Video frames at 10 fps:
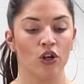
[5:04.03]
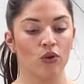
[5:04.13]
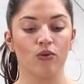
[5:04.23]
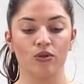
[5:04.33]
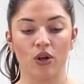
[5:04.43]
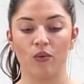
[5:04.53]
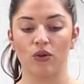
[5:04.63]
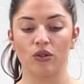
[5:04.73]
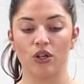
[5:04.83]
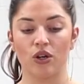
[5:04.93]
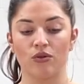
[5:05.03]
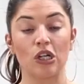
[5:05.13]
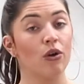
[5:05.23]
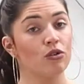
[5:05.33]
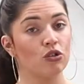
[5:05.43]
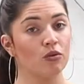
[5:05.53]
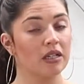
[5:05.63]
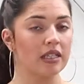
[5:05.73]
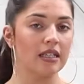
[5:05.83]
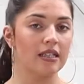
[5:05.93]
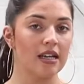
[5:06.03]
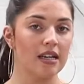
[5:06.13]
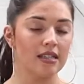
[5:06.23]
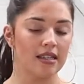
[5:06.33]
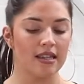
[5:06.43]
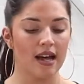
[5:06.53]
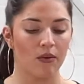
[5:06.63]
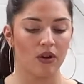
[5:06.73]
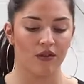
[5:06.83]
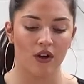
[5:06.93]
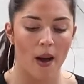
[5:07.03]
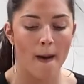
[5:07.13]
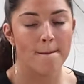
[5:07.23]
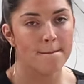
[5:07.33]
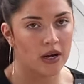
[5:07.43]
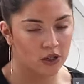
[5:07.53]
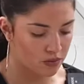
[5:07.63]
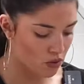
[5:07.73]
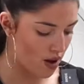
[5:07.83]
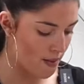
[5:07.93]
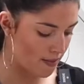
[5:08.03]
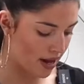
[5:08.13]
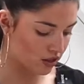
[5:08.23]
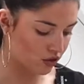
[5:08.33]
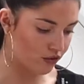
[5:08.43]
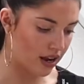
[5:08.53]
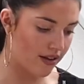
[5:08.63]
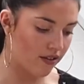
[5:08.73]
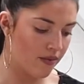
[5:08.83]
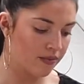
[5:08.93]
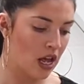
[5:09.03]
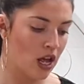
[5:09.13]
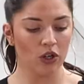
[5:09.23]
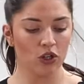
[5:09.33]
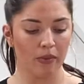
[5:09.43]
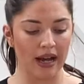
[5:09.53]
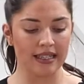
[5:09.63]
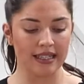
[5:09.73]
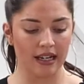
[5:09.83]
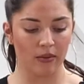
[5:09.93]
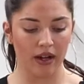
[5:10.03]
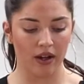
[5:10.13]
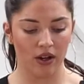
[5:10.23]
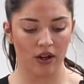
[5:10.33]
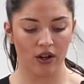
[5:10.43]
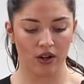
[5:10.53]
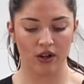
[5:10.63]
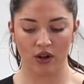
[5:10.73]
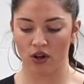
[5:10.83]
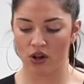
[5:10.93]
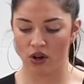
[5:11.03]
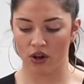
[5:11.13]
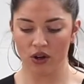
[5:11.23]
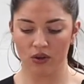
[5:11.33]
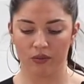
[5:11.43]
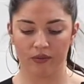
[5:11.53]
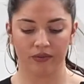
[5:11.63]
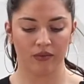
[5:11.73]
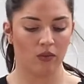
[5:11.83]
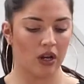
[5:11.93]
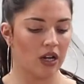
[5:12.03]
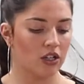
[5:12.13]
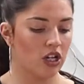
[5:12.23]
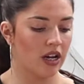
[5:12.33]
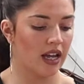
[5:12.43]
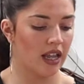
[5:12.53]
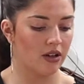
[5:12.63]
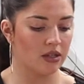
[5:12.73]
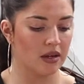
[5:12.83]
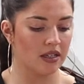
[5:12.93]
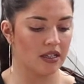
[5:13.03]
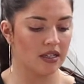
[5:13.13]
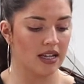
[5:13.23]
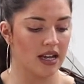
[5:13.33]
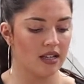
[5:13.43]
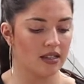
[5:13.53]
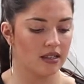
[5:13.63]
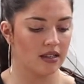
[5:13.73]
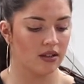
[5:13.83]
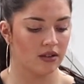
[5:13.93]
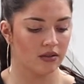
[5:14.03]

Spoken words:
You also want to toast your mustard seeds. That will give a much more impact of flavour. Once your pan's a little bit hot, we're going to chuck in those mustard seeds.